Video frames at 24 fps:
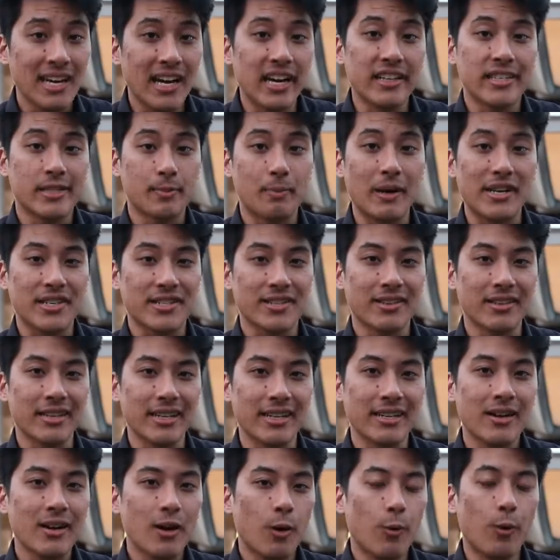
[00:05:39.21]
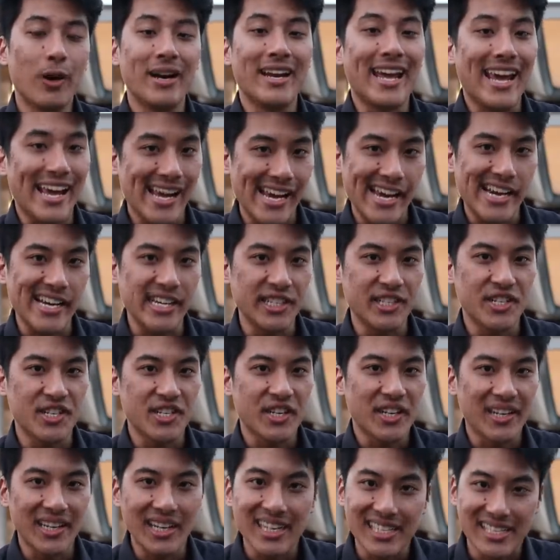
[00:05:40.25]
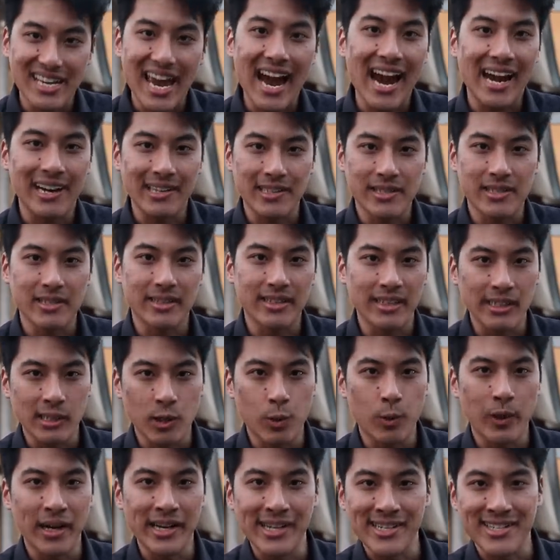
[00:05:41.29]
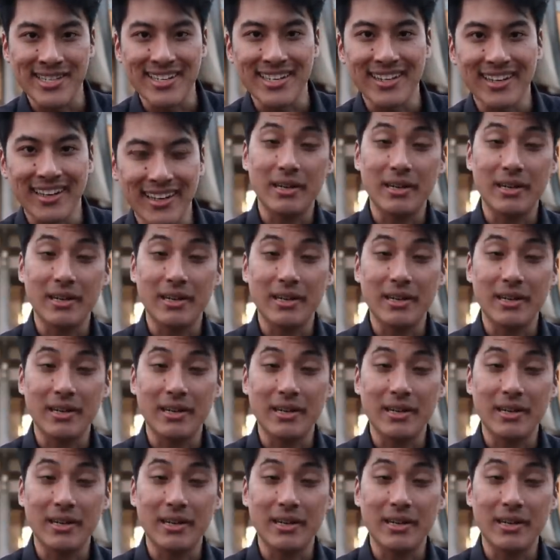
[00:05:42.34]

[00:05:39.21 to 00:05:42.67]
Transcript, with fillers: especially when age is added to the equation.